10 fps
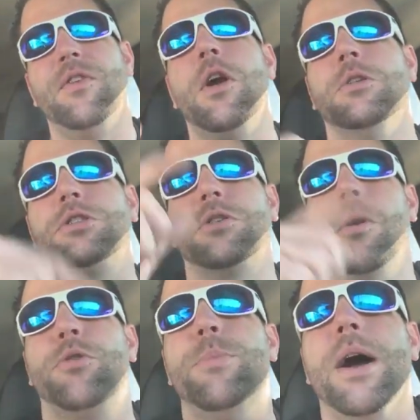If you go
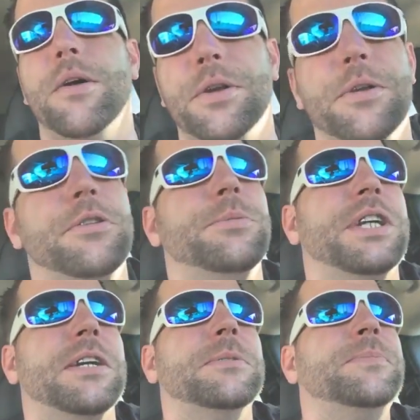scroll through my other
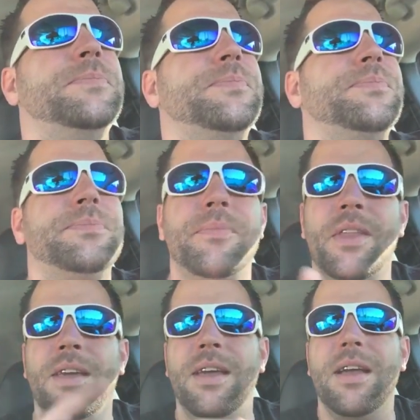YouTube channel,
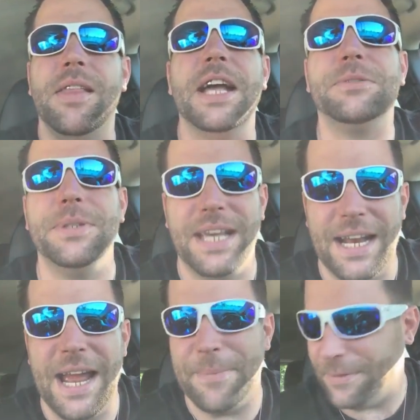that's
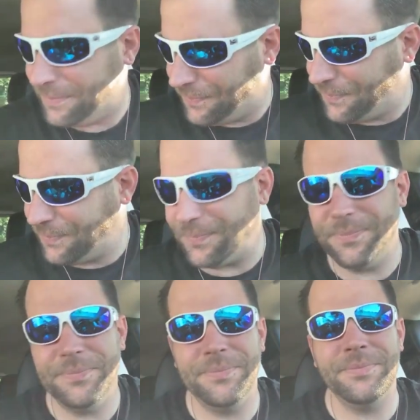when that happened.
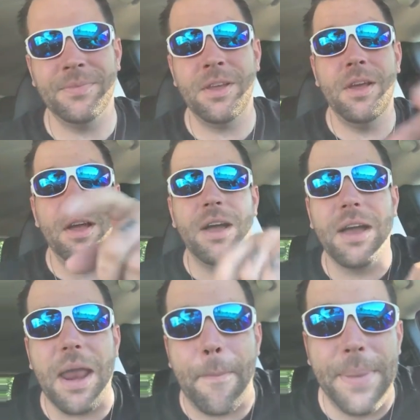
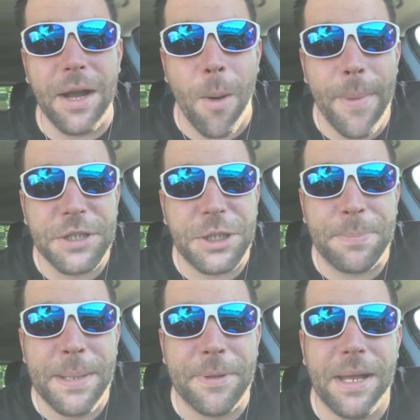Got a big old
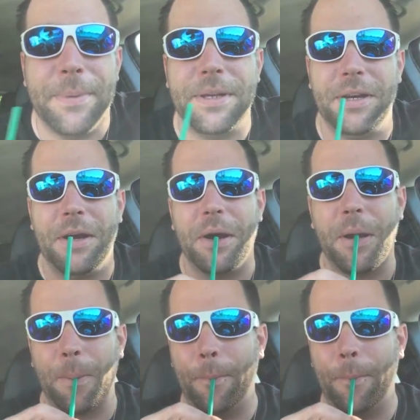bunch of people up in here.